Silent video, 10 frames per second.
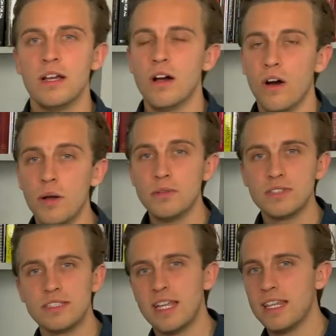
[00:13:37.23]
I want to
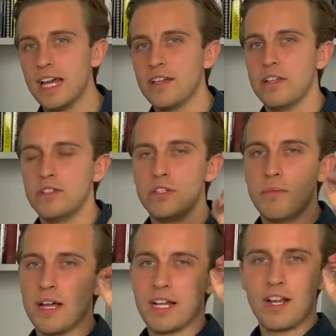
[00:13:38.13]
send that to
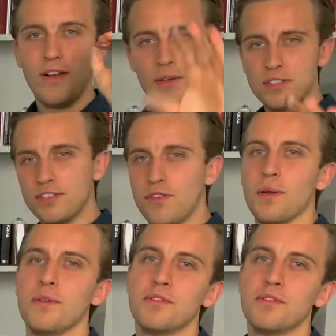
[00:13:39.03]
my closest followers,